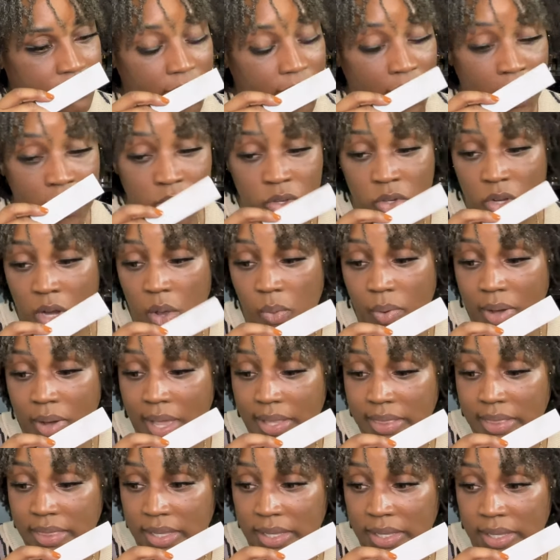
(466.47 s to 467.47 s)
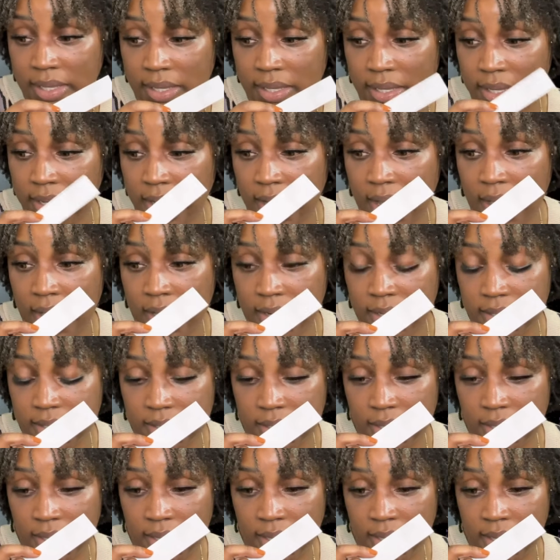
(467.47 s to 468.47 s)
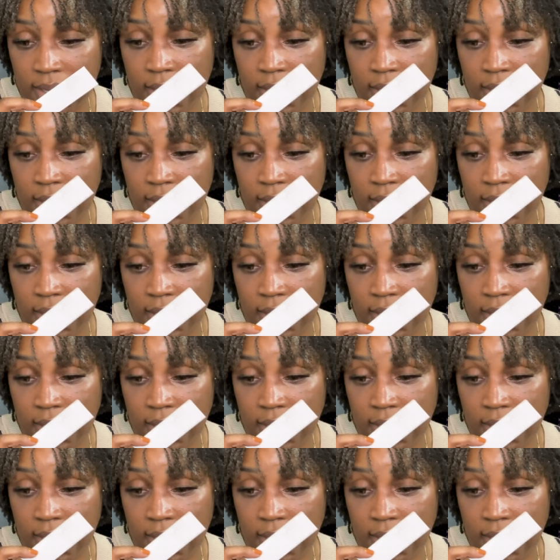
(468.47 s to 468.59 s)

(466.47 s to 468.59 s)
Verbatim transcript: You know what I think, honestly,